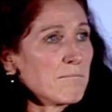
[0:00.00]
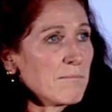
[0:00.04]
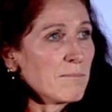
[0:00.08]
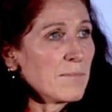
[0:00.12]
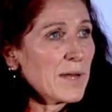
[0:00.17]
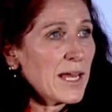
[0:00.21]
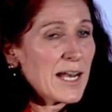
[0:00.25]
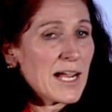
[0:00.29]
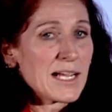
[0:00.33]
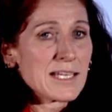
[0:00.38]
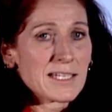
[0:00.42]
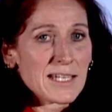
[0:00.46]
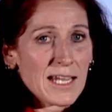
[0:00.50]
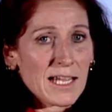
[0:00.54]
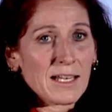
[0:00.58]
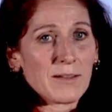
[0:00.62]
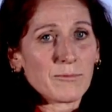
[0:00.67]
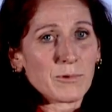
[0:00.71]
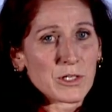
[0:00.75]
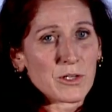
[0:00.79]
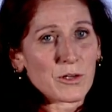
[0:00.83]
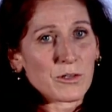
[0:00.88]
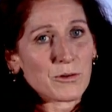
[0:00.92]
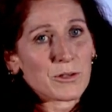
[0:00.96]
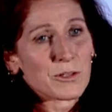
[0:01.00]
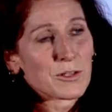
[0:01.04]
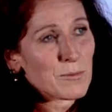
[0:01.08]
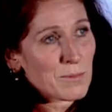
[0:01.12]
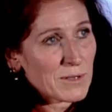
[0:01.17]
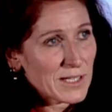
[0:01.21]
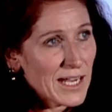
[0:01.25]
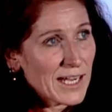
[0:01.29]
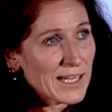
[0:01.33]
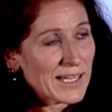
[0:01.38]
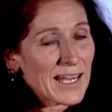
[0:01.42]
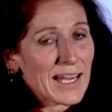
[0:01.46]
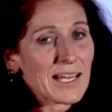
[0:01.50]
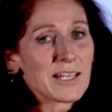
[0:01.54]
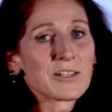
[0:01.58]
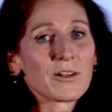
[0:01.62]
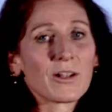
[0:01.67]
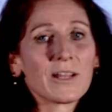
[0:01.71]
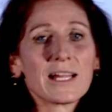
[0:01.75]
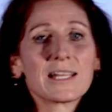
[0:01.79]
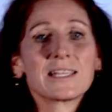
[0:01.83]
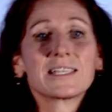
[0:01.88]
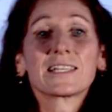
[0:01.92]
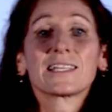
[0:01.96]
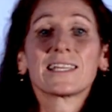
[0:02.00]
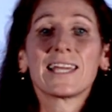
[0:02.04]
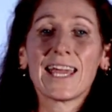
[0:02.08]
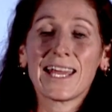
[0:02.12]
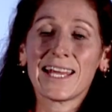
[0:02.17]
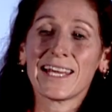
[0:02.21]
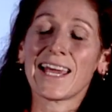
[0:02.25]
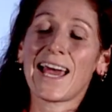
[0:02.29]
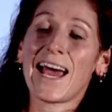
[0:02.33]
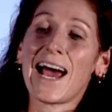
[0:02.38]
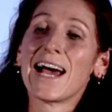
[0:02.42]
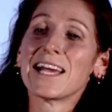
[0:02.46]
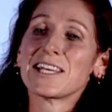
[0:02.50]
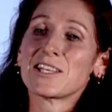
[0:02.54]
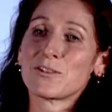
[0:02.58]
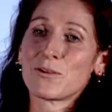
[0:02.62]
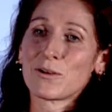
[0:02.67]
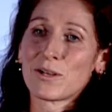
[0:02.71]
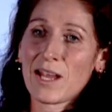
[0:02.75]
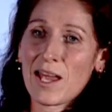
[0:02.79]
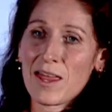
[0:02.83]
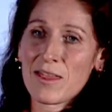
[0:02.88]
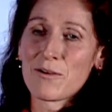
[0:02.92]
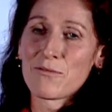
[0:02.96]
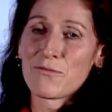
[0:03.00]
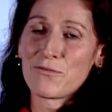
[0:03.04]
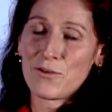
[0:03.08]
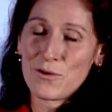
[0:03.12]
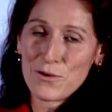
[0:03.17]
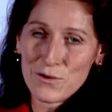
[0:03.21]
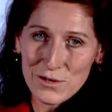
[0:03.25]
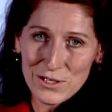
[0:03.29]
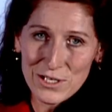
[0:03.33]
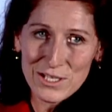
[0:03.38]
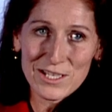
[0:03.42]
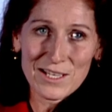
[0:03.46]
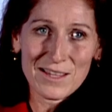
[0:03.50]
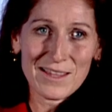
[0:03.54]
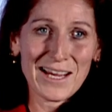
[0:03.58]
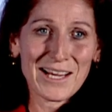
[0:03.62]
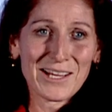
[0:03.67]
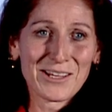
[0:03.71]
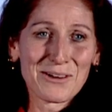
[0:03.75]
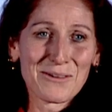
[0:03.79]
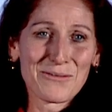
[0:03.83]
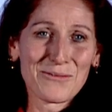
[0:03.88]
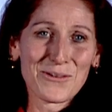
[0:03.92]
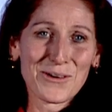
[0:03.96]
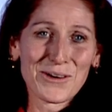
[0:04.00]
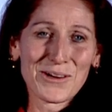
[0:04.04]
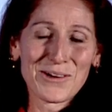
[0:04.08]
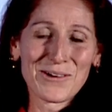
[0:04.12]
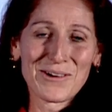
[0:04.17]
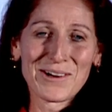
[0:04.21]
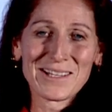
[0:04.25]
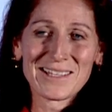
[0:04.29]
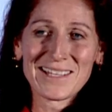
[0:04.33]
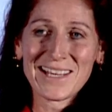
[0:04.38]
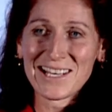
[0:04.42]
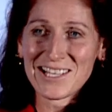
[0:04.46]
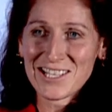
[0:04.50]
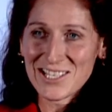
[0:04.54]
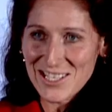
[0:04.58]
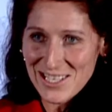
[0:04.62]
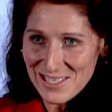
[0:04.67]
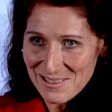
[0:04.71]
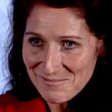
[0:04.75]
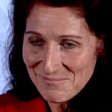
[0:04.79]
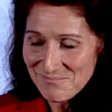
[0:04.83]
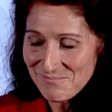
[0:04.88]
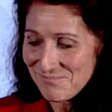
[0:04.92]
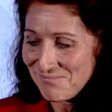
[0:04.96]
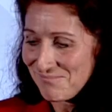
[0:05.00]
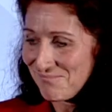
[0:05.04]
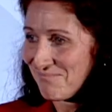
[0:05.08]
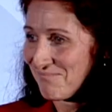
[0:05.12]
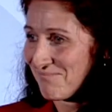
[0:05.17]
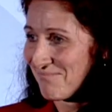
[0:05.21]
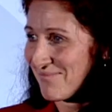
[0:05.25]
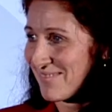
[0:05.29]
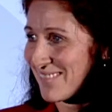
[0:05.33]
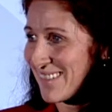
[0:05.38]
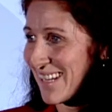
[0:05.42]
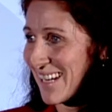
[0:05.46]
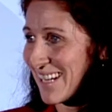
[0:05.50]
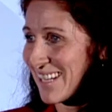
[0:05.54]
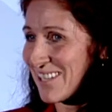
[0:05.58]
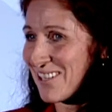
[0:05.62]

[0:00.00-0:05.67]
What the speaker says: And I said we should do some kicking, so let's kick ass together, folks. Thank you for your attention. Thank